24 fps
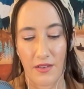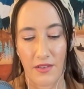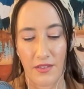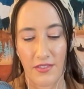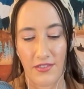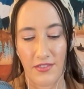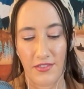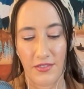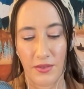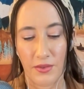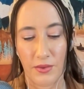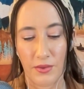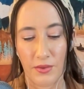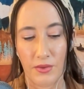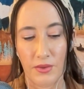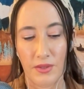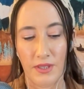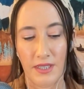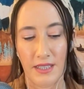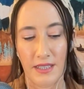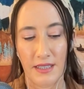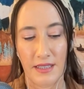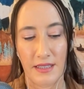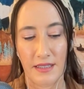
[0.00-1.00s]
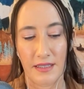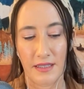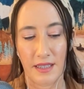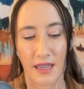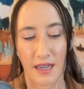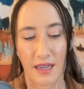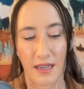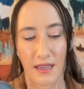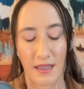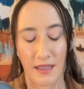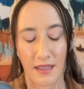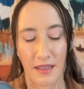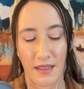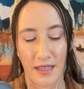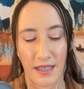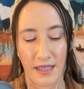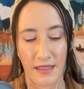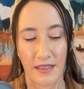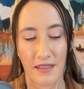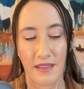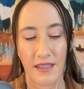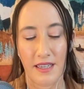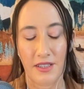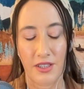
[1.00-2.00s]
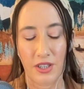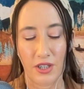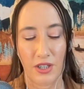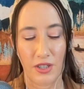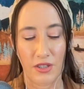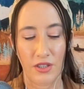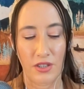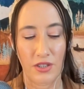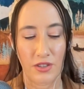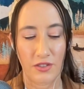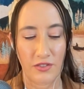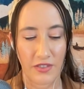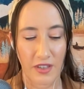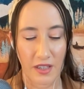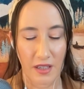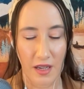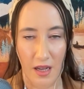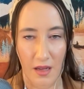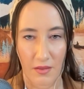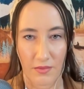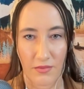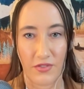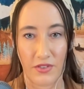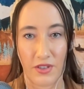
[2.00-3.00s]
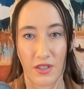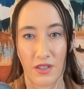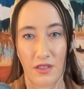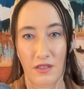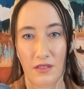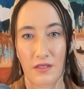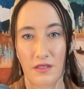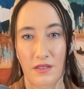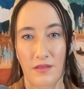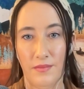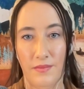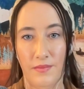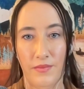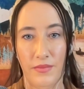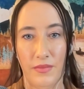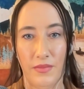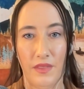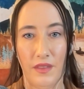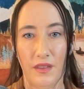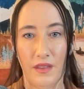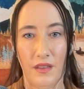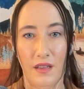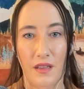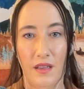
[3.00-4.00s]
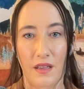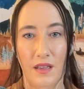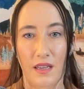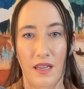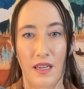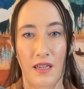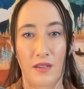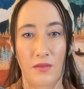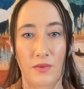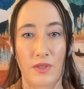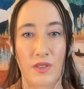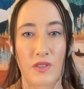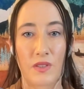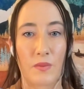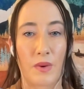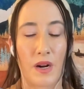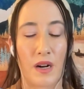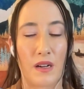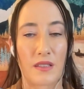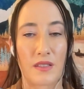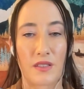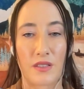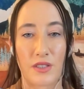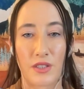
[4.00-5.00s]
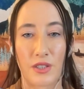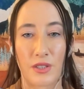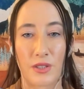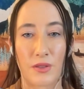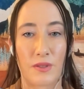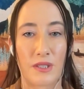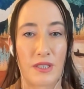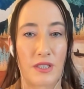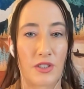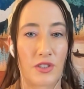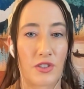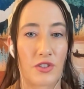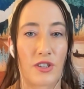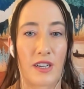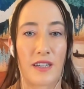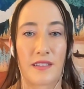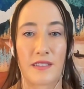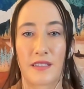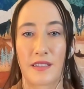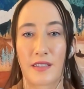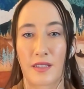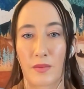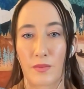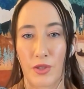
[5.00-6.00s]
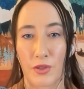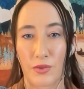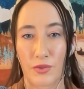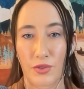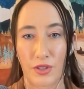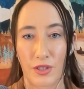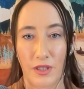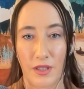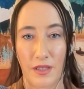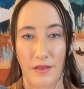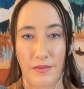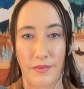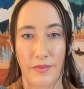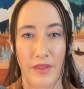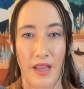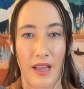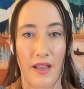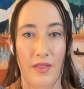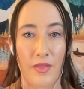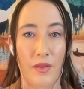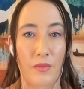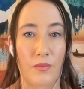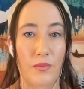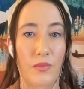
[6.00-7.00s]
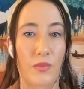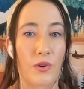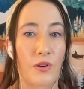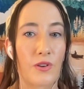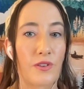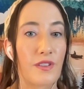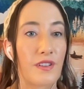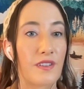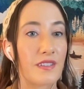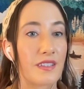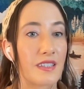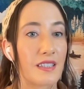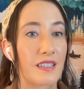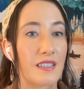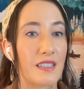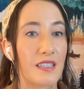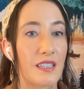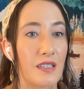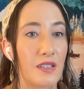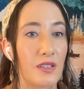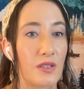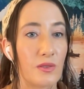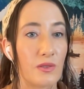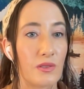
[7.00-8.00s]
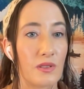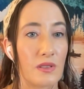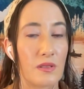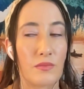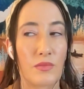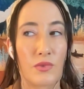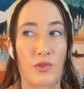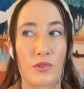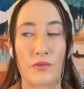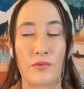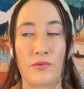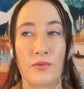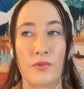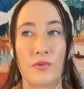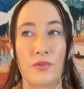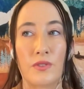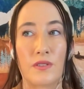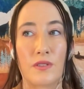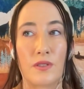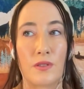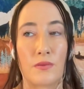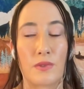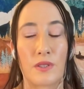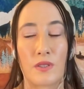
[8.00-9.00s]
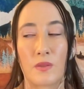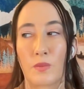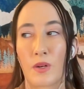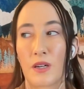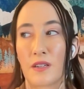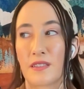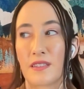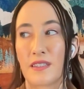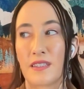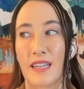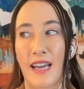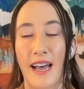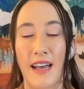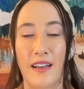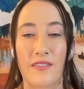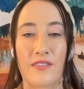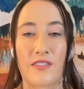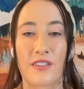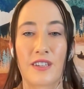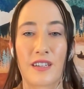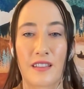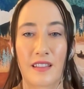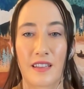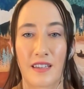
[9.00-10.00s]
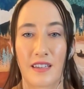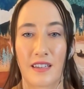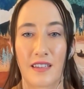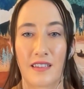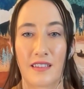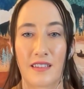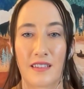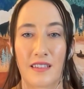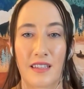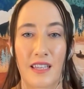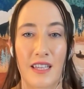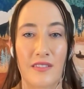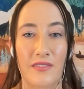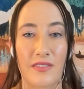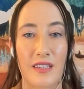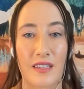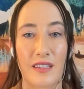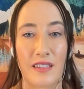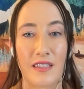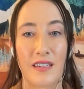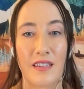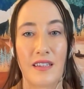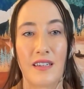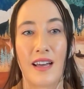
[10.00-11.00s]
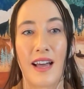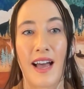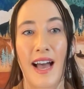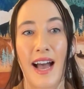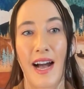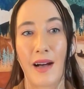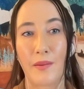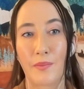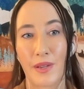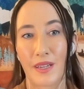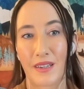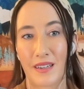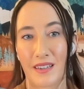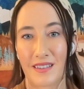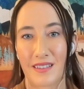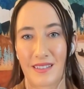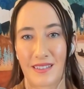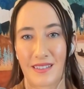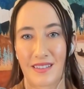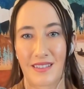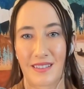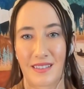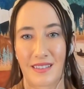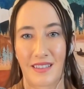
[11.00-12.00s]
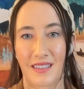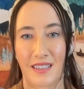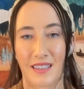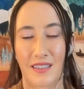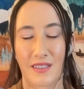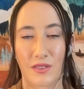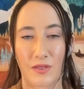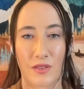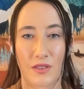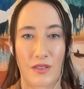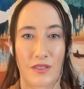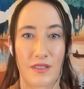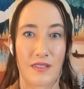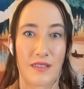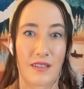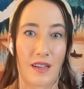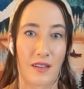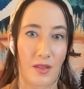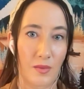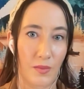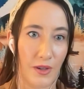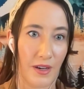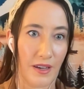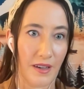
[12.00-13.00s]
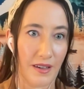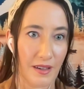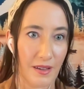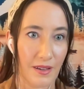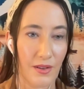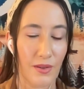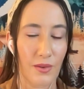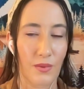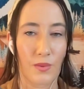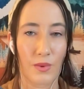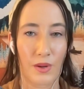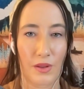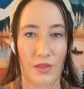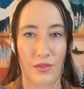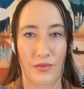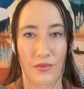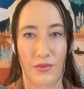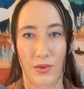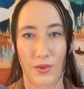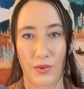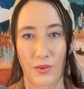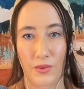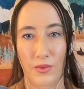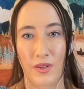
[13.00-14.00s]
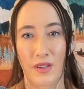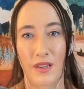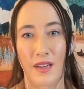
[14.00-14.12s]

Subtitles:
food is a thing that they turn to for comfort in response to a distressing emotion. And the more this continues, the more food is the response to everything. Even happiness is celebrated with food.